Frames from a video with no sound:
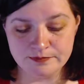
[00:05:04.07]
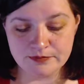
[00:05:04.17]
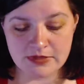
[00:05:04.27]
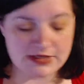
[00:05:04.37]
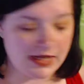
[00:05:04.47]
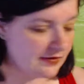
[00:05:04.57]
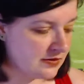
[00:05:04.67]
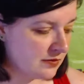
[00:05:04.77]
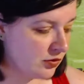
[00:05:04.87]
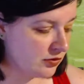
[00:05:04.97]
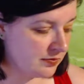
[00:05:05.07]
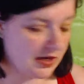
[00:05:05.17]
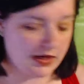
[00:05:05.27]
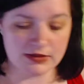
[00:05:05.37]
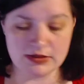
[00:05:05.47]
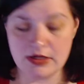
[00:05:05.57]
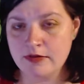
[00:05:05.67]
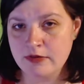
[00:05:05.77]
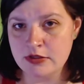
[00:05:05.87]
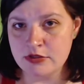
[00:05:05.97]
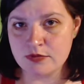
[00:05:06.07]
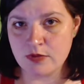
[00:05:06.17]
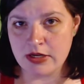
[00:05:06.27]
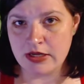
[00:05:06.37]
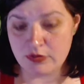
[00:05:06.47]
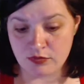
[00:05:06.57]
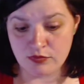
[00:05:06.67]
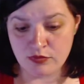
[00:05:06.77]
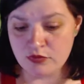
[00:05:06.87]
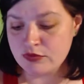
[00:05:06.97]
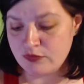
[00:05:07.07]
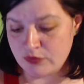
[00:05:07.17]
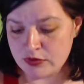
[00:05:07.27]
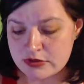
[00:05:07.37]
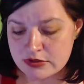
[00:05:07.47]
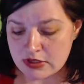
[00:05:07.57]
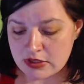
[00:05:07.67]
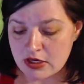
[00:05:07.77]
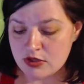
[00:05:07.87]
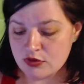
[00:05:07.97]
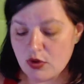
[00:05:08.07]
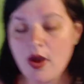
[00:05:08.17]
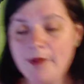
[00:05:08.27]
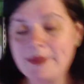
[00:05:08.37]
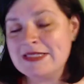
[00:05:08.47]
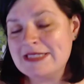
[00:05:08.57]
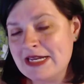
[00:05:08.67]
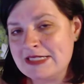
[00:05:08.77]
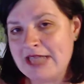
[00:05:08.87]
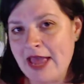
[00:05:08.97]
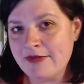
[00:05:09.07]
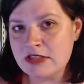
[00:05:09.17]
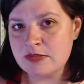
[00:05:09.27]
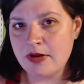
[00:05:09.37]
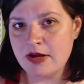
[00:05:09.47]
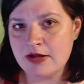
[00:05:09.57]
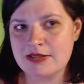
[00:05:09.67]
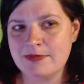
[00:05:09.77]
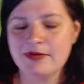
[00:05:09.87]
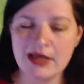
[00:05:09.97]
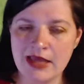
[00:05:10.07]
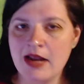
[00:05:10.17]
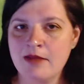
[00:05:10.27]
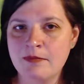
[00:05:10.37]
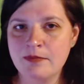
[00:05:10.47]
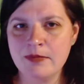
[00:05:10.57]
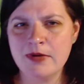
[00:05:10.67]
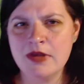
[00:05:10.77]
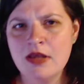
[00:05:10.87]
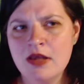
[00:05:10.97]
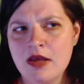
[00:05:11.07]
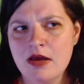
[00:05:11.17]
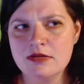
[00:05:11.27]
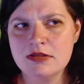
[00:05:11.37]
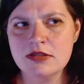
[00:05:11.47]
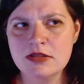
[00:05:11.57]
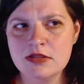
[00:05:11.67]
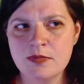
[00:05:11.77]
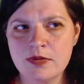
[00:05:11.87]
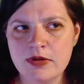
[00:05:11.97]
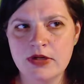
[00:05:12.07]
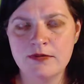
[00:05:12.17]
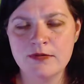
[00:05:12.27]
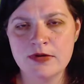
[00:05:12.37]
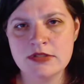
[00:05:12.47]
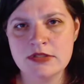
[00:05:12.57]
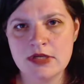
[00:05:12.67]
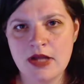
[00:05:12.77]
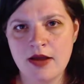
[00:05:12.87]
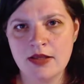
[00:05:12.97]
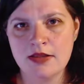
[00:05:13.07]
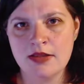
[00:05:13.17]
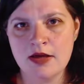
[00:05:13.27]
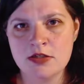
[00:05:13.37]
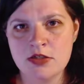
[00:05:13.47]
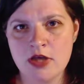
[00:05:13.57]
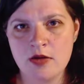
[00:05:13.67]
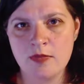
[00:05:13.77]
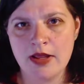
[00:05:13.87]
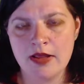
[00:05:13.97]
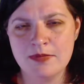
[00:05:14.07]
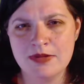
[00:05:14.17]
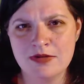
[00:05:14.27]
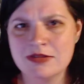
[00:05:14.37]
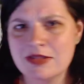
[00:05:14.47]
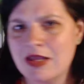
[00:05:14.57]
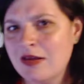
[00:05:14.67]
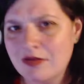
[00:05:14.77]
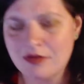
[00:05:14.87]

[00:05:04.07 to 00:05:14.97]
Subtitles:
Because I have some older products and I really just want to get through those first. So I'm excited to have these products. I was a little disappointed at first to not get the eyeshadow palette, but then I was like,